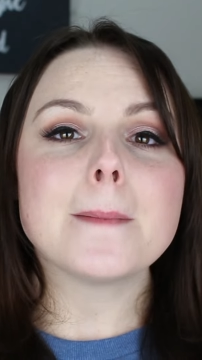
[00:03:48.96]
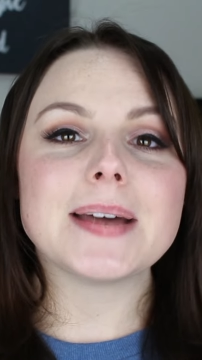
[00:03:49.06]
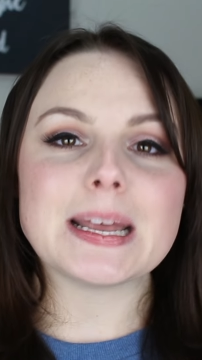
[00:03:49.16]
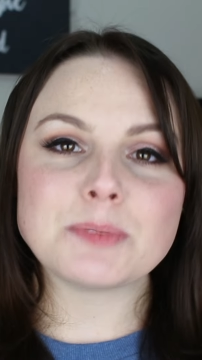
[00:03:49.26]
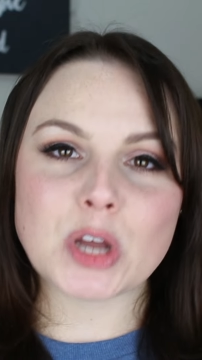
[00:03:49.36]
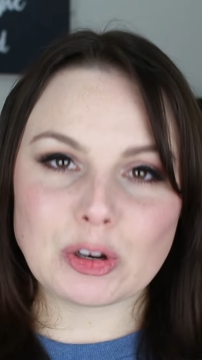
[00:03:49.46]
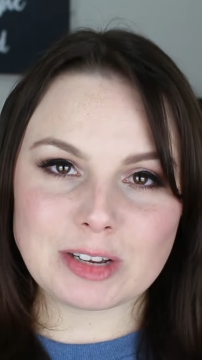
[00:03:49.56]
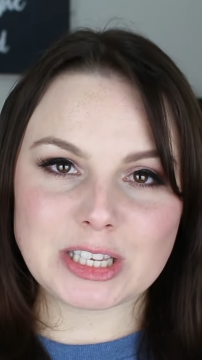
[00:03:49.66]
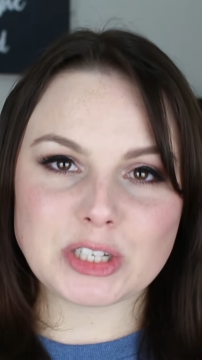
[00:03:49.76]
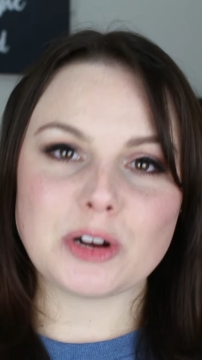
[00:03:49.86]
but I'm not
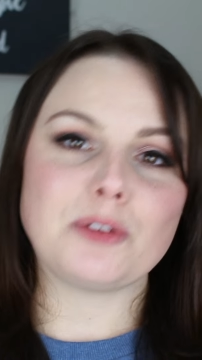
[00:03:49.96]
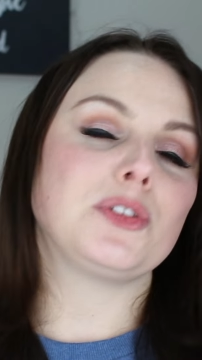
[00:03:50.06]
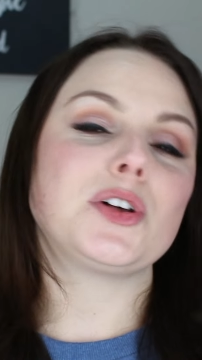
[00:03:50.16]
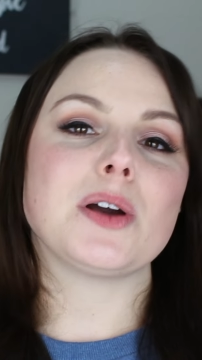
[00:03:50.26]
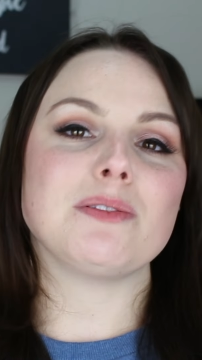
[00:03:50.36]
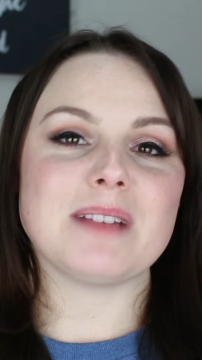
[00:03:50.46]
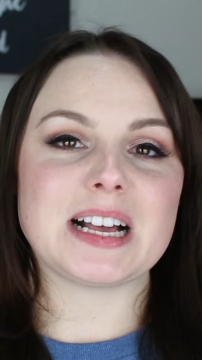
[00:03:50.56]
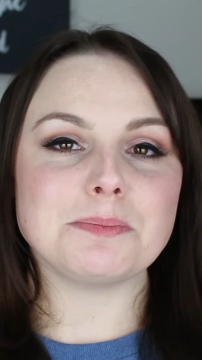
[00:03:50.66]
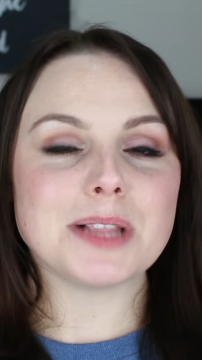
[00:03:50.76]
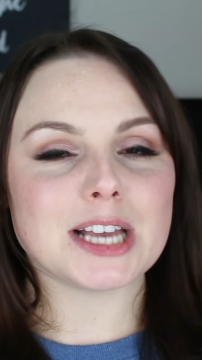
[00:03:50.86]
really sure if they'll go with my
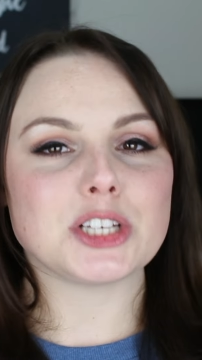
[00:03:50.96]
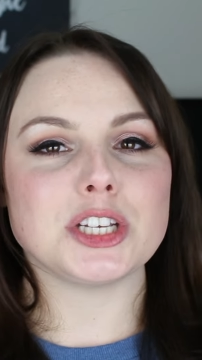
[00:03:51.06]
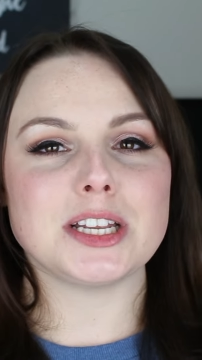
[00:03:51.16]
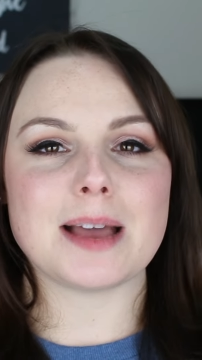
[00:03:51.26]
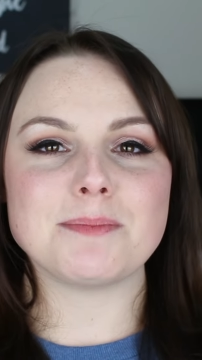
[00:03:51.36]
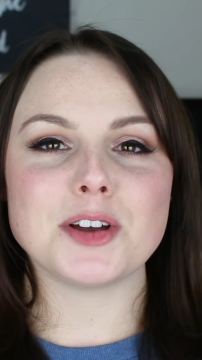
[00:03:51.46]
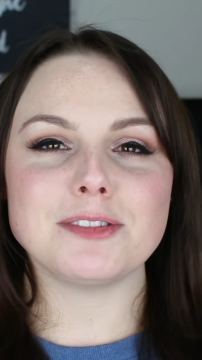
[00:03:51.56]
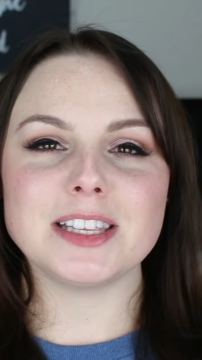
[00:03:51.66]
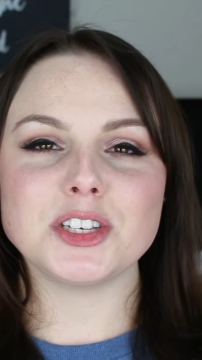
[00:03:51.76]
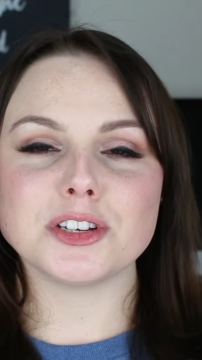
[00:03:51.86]
complexion, I'm not
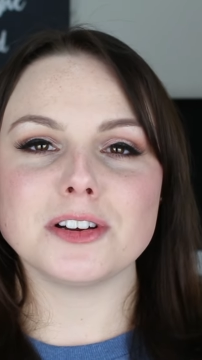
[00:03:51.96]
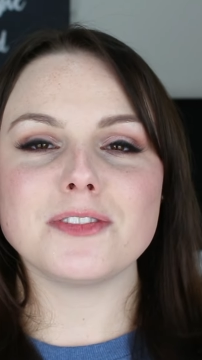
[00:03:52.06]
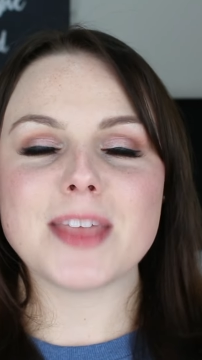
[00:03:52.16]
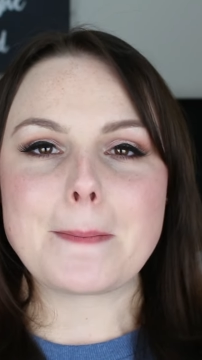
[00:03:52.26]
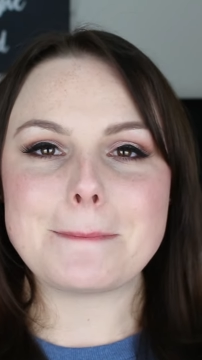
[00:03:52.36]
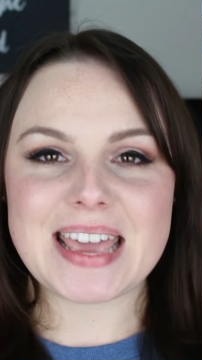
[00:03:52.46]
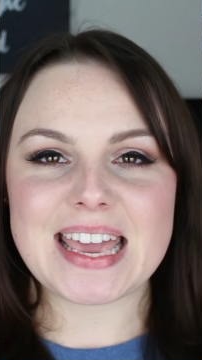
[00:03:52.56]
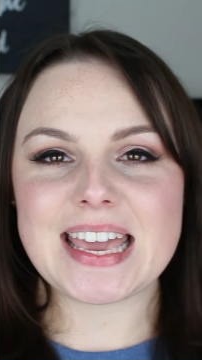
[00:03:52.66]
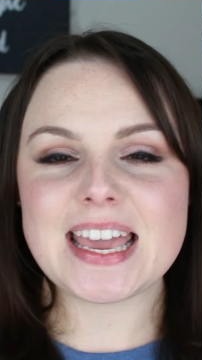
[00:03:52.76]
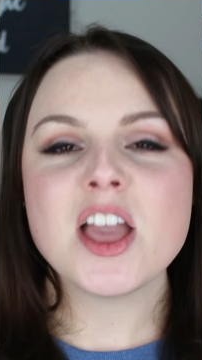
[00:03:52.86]
really sure if they're
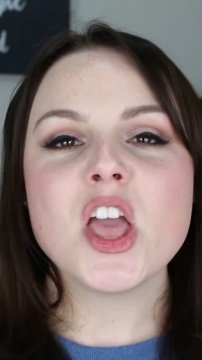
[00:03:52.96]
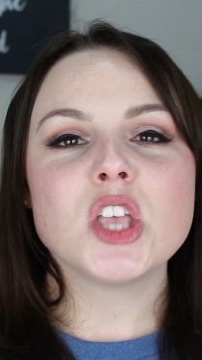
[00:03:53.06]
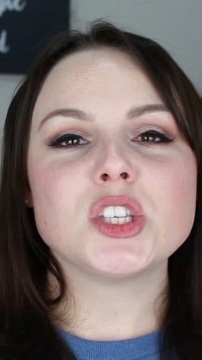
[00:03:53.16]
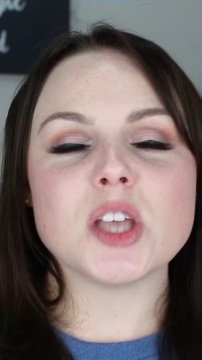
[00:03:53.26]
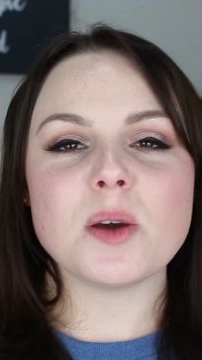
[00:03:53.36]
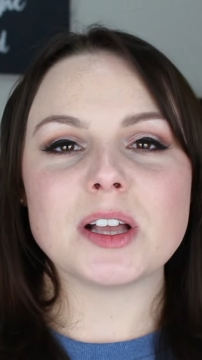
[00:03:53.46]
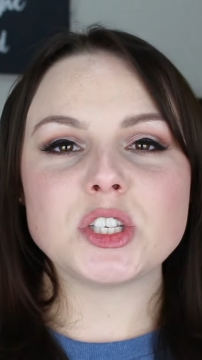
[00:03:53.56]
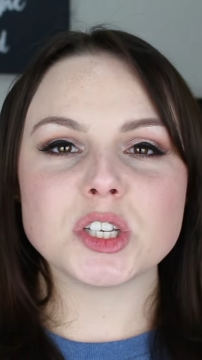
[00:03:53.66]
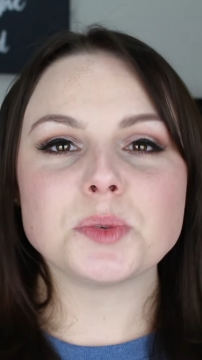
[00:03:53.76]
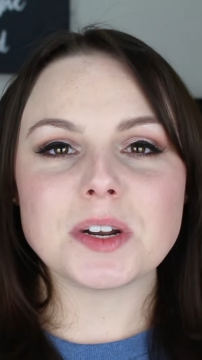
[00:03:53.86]
me, so I
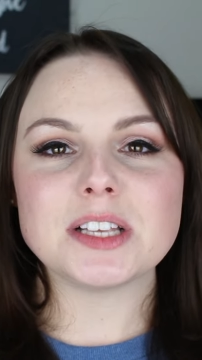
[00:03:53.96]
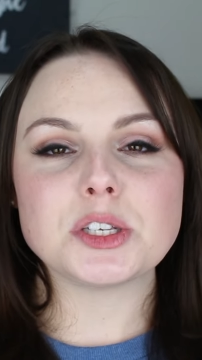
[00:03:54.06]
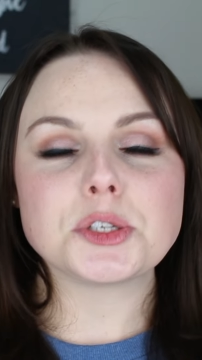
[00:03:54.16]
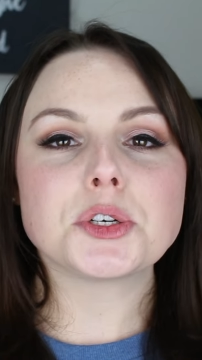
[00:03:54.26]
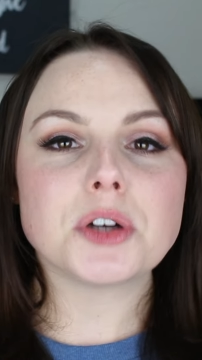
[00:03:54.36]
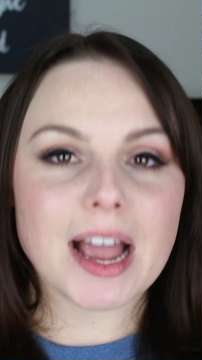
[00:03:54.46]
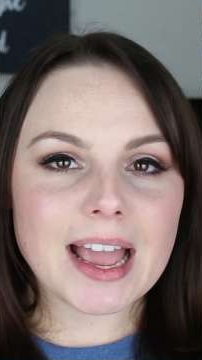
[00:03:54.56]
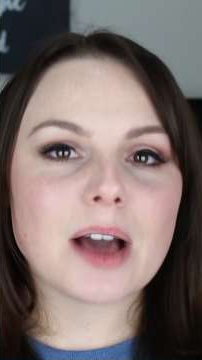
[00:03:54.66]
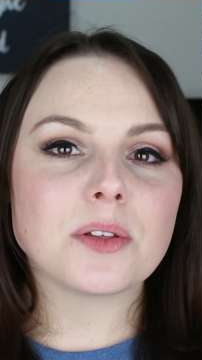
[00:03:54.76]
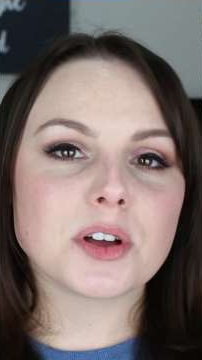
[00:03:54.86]
just wanted to try
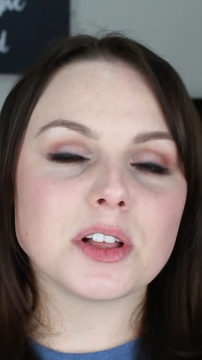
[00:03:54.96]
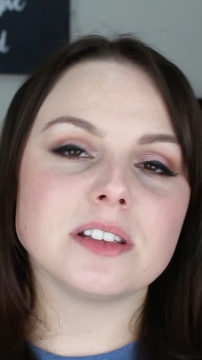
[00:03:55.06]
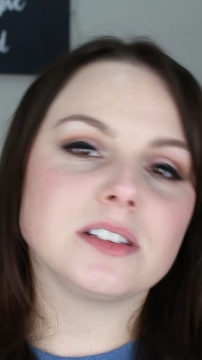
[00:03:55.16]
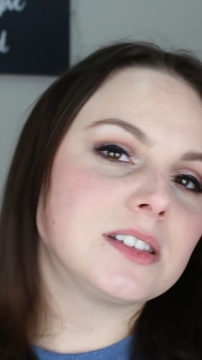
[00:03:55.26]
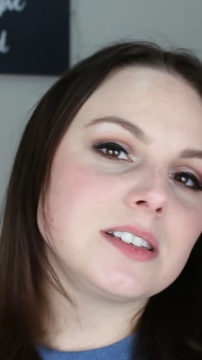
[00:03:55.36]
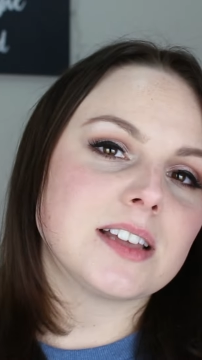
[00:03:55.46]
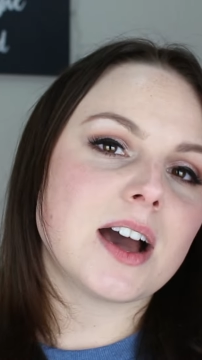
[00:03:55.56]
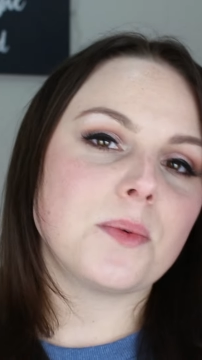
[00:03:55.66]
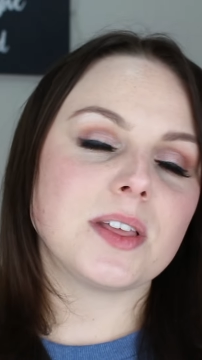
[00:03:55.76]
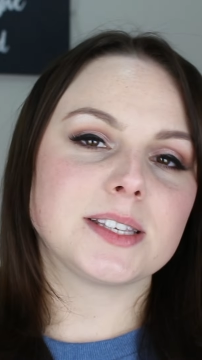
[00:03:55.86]
out the colours to
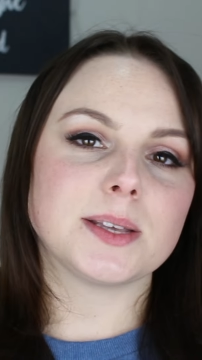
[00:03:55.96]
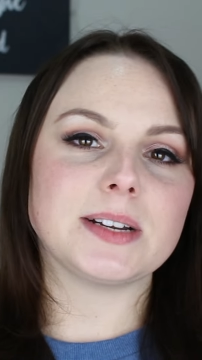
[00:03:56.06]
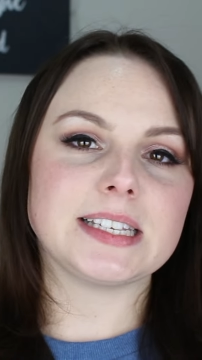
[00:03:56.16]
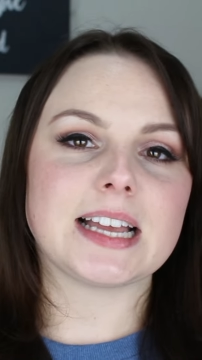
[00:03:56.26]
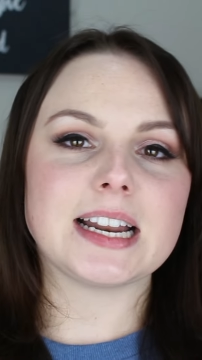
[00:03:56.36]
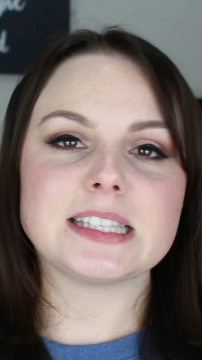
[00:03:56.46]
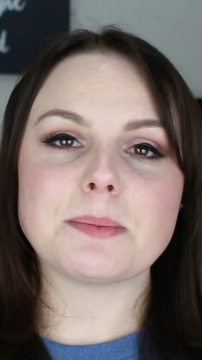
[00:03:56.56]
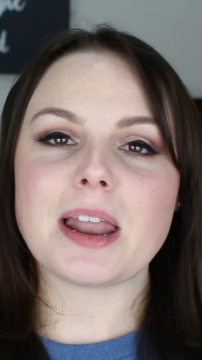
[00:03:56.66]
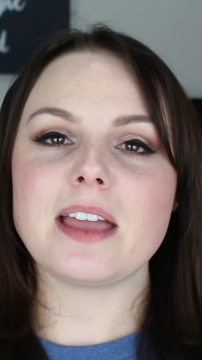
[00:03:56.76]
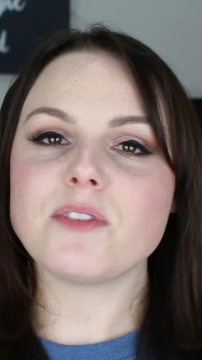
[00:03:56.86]
start with, so I decided to
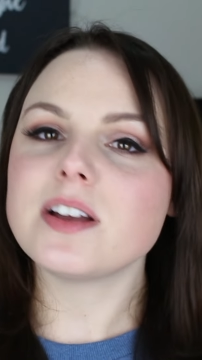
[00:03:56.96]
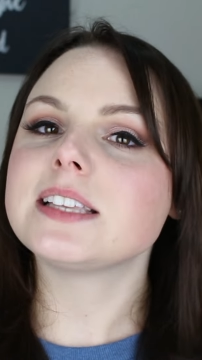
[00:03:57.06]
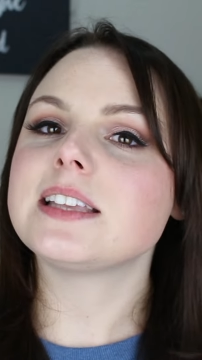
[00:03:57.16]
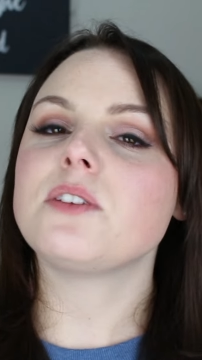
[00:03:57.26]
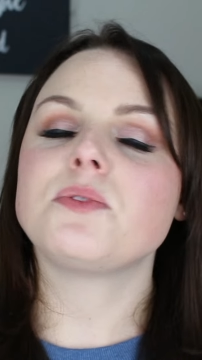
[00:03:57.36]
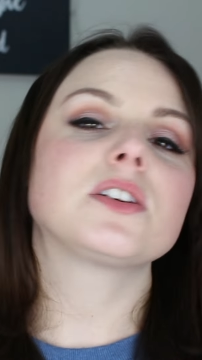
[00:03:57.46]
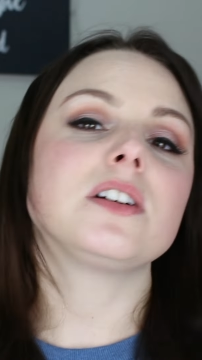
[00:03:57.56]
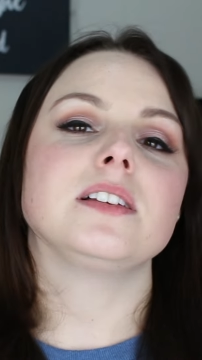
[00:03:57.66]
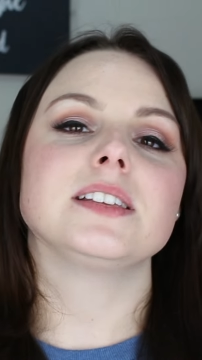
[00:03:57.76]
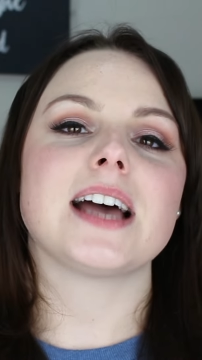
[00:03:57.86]
play it very safe with
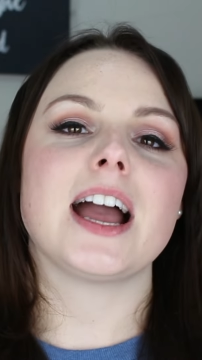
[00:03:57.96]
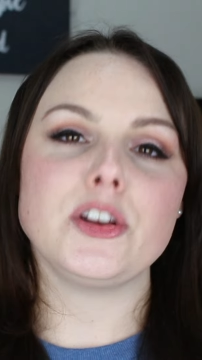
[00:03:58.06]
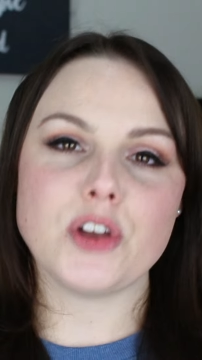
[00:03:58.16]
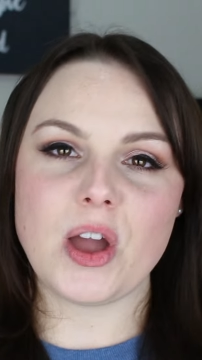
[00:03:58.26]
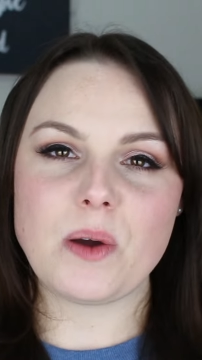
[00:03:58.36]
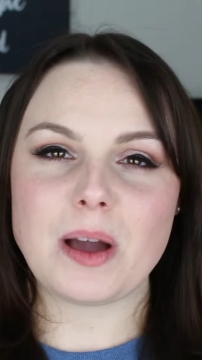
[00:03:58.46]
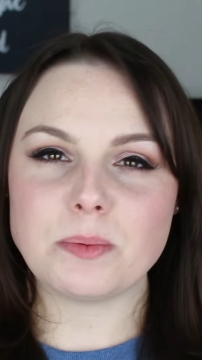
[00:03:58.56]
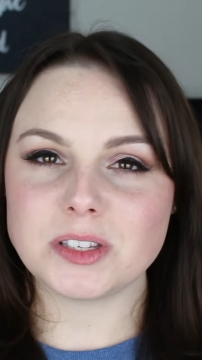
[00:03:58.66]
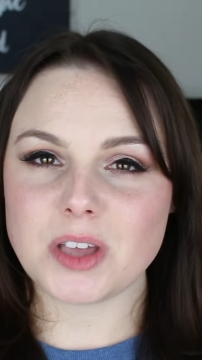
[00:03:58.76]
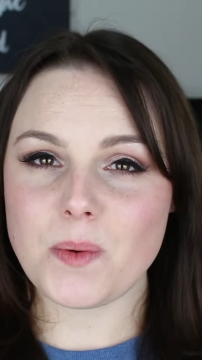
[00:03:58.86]
colours I know I
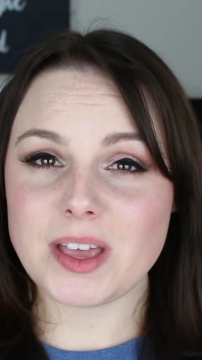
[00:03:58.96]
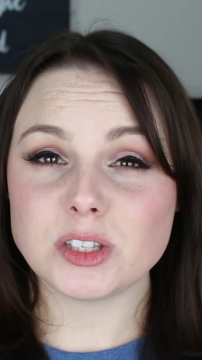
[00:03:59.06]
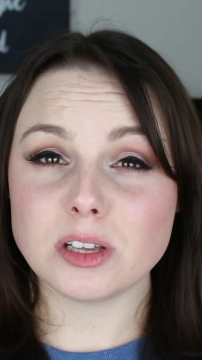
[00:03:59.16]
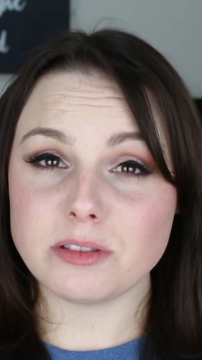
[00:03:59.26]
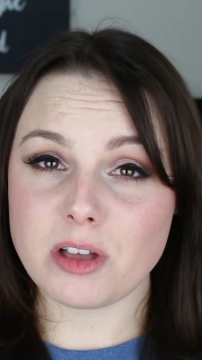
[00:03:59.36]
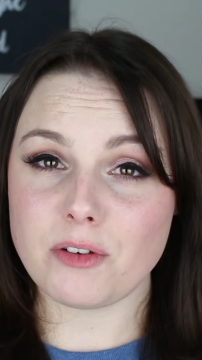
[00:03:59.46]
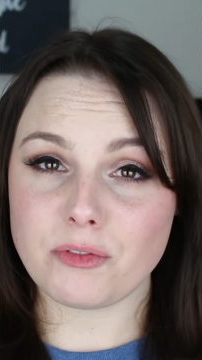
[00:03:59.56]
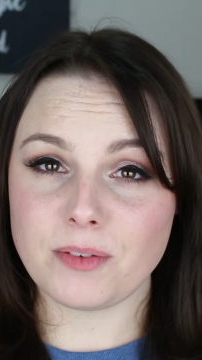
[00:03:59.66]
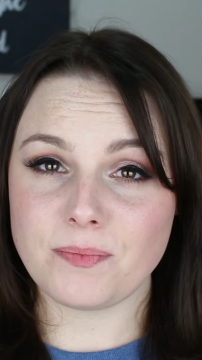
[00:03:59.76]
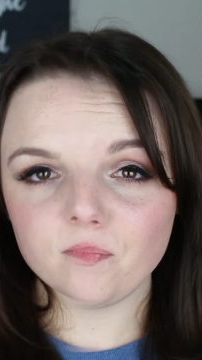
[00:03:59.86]
was going to love.